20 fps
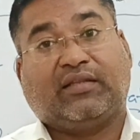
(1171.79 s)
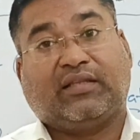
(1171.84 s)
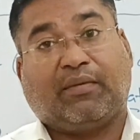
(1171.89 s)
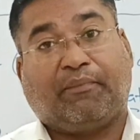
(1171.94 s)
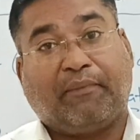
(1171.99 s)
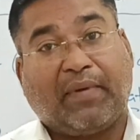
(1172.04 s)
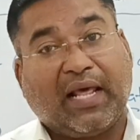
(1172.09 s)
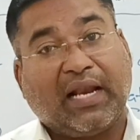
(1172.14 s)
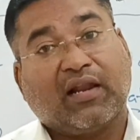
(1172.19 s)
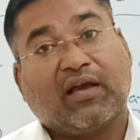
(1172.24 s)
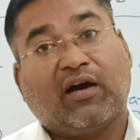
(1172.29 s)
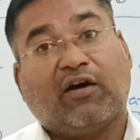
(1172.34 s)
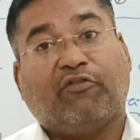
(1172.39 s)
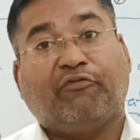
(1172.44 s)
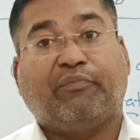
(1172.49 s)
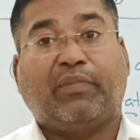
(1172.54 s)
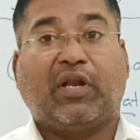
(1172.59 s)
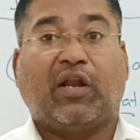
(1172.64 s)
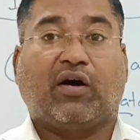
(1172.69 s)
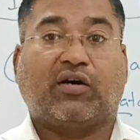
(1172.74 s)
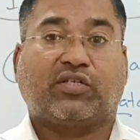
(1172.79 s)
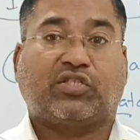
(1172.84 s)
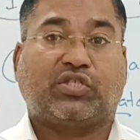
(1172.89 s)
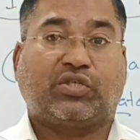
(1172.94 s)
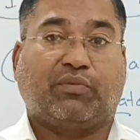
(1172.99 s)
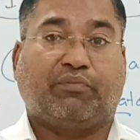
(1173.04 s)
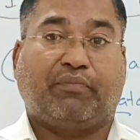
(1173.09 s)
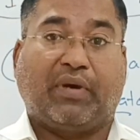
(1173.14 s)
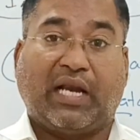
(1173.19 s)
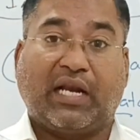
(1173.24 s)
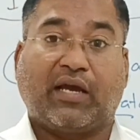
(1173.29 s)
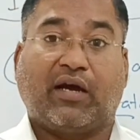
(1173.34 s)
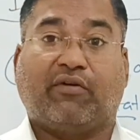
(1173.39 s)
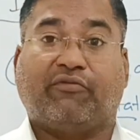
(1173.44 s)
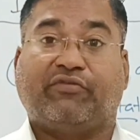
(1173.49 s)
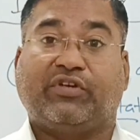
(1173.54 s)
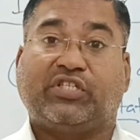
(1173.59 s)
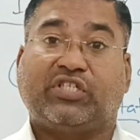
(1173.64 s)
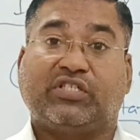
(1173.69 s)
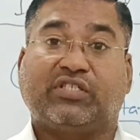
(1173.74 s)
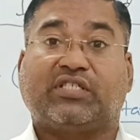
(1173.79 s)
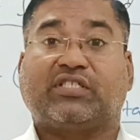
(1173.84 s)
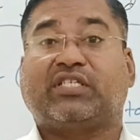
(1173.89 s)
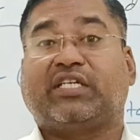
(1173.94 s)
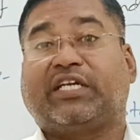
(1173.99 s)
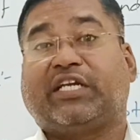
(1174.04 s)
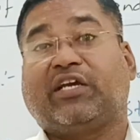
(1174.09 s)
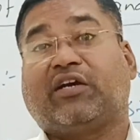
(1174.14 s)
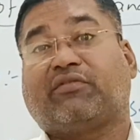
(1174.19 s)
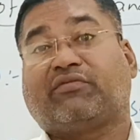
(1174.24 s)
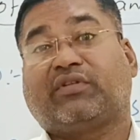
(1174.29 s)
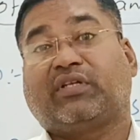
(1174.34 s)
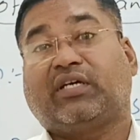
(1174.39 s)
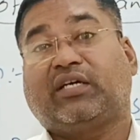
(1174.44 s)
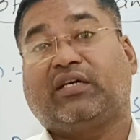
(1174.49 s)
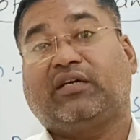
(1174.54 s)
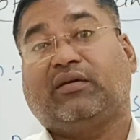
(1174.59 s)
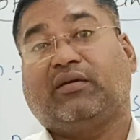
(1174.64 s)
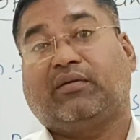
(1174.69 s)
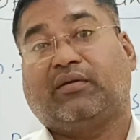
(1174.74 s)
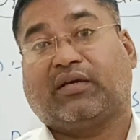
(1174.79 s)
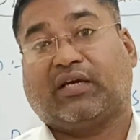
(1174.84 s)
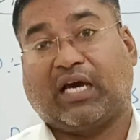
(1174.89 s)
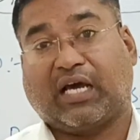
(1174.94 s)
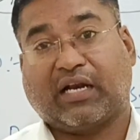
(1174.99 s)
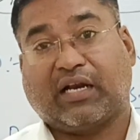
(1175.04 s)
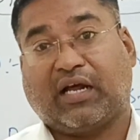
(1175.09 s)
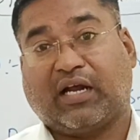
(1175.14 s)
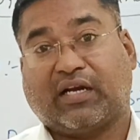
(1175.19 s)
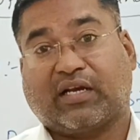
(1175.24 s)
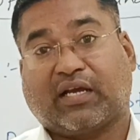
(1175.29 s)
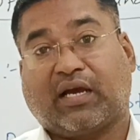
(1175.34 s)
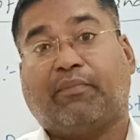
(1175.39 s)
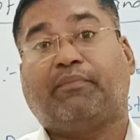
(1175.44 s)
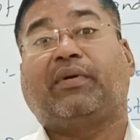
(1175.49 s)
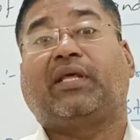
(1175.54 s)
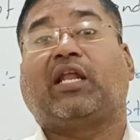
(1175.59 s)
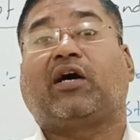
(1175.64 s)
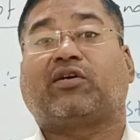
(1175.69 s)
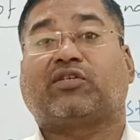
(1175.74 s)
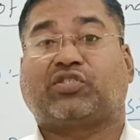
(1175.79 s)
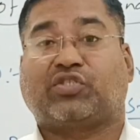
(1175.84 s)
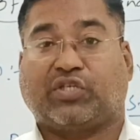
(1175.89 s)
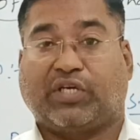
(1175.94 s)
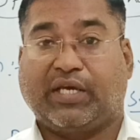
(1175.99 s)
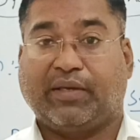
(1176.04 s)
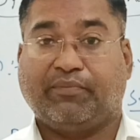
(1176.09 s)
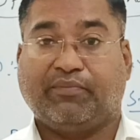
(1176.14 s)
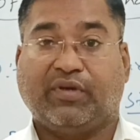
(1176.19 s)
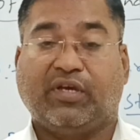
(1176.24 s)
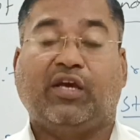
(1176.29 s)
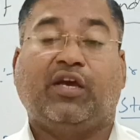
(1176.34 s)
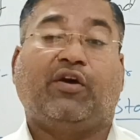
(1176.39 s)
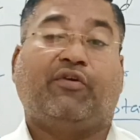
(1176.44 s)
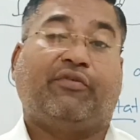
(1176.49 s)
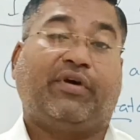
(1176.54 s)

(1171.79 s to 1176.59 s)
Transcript: the Belgaum belongs to Belgaum, which is a city of the Karnataka, belongs to him,